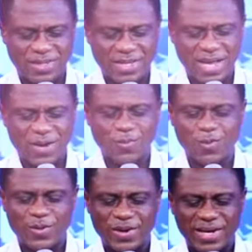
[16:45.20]
you
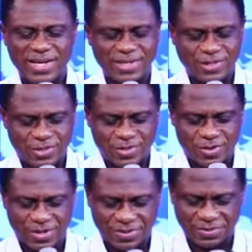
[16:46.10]
and will quickly
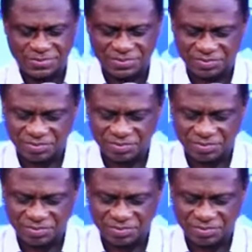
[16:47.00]
destroy you.